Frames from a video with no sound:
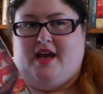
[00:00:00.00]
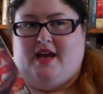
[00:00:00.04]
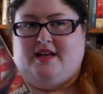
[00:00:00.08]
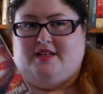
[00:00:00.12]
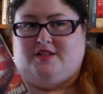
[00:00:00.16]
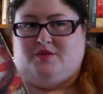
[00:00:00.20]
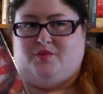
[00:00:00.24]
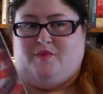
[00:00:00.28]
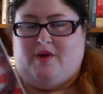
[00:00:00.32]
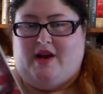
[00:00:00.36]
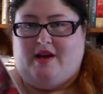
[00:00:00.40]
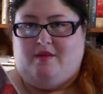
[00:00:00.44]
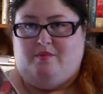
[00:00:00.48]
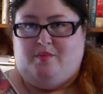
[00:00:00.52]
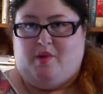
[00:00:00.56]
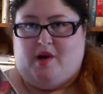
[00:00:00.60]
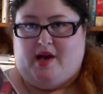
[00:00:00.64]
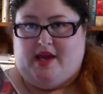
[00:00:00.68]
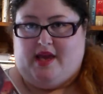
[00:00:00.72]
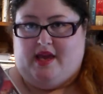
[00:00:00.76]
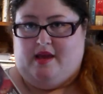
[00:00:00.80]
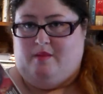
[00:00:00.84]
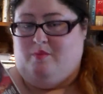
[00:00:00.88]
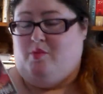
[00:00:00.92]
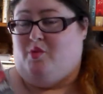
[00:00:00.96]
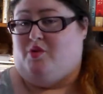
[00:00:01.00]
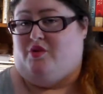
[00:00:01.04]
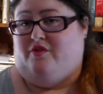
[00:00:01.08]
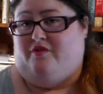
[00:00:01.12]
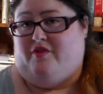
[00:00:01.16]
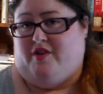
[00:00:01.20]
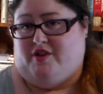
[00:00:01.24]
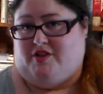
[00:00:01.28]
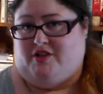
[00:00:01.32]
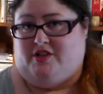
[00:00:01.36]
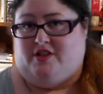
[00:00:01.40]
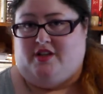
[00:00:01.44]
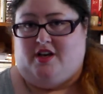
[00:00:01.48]
It's read by him, or the
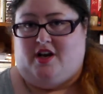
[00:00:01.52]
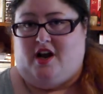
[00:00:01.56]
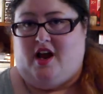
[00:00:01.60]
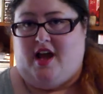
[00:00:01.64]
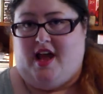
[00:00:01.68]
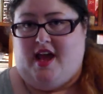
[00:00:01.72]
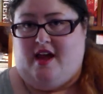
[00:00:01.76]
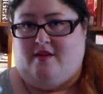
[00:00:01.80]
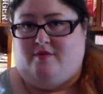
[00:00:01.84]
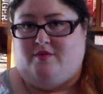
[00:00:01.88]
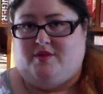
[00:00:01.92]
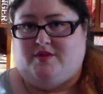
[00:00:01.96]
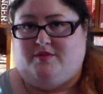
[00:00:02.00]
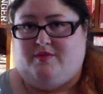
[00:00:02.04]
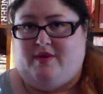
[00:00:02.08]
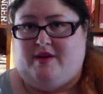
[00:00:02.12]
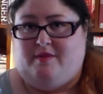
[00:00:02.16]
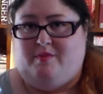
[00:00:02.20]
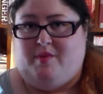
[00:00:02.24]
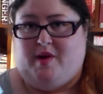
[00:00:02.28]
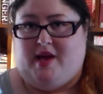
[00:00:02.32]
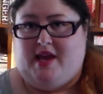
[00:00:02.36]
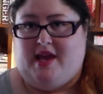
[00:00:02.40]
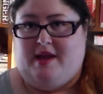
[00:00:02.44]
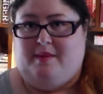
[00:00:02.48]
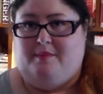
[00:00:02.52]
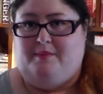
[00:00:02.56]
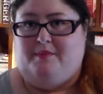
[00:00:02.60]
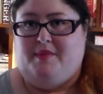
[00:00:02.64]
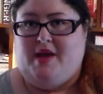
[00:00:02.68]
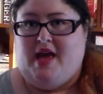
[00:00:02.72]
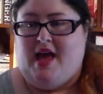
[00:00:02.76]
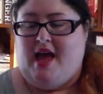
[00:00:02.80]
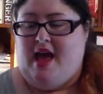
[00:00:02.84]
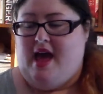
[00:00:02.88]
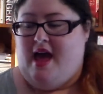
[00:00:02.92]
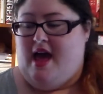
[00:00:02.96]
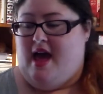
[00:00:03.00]
version that I had was read by him,
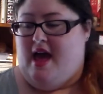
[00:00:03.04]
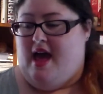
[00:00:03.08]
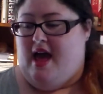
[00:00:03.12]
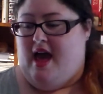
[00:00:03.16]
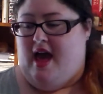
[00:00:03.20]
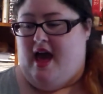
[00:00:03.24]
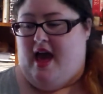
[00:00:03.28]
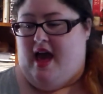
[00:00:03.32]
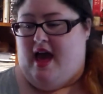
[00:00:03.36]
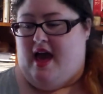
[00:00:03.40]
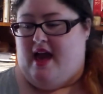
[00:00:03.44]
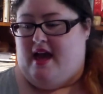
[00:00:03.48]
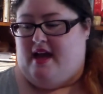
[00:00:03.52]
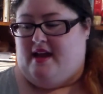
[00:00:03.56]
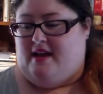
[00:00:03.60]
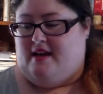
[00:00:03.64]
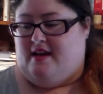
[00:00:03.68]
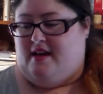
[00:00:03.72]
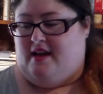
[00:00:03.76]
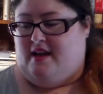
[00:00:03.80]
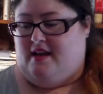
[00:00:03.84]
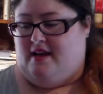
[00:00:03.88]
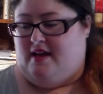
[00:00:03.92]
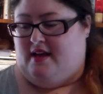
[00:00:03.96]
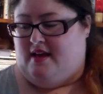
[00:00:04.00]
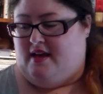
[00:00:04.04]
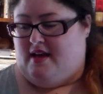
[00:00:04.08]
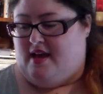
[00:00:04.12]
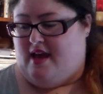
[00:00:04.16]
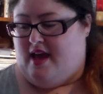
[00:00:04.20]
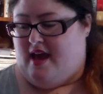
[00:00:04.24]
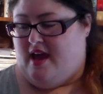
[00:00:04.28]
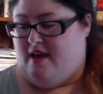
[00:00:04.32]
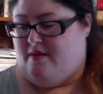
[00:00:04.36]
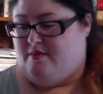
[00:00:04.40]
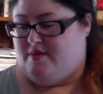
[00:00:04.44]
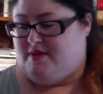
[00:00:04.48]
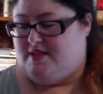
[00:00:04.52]
and
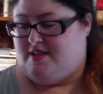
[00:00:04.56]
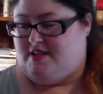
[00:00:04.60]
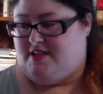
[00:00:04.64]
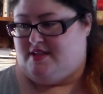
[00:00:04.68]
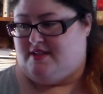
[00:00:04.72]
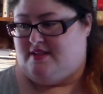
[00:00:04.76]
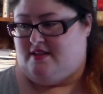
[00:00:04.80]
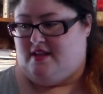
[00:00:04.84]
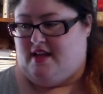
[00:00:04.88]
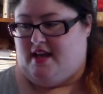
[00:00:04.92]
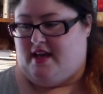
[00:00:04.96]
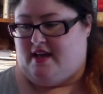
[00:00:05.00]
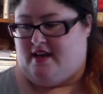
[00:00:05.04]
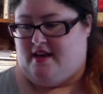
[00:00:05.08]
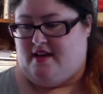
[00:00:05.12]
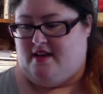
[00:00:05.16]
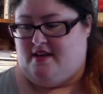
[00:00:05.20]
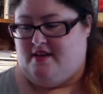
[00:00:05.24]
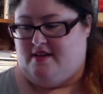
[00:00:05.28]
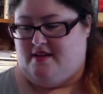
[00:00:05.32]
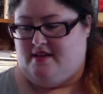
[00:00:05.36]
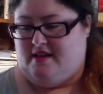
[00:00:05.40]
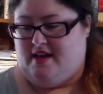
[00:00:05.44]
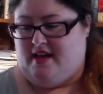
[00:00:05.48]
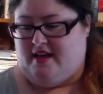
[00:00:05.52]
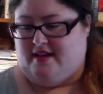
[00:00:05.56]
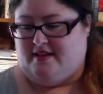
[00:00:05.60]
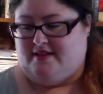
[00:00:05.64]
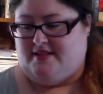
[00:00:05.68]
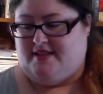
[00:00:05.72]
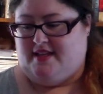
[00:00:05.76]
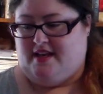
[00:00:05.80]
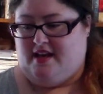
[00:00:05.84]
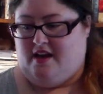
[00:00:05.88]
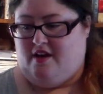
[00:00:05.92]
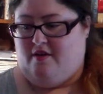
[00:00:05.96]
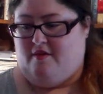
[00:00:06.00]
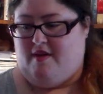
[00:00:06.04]
it was just like, yeah,
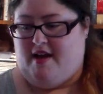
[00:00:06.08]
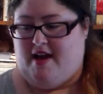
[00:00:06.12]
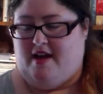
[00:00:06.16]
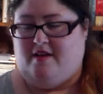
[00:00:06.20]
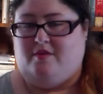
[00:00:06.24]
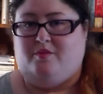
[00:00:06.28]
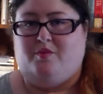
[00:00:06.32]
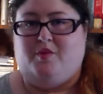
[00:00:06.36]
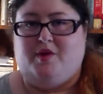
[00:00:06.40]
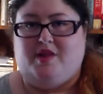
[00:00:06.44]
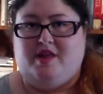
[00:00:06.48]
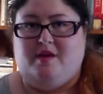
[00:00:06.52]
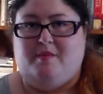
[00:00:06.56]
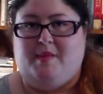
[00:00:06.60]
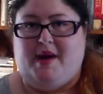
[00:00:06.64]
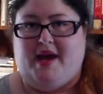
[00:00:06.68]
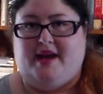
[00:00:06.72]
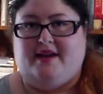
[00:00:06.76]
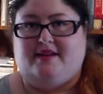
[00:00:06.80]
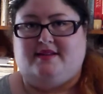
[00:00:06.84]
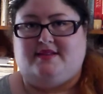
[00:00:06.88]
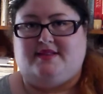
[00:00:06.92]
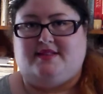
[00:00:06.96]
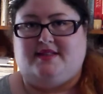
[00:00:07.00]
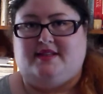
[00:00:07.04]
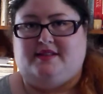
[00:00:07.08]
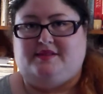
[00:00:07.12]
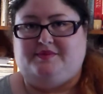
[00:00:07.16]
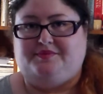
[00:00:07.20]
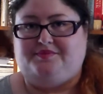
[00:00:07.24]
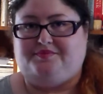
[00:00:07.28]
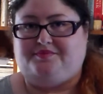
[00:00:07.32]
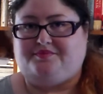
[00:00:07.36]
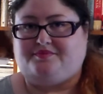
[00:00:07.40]
sitting around with your mates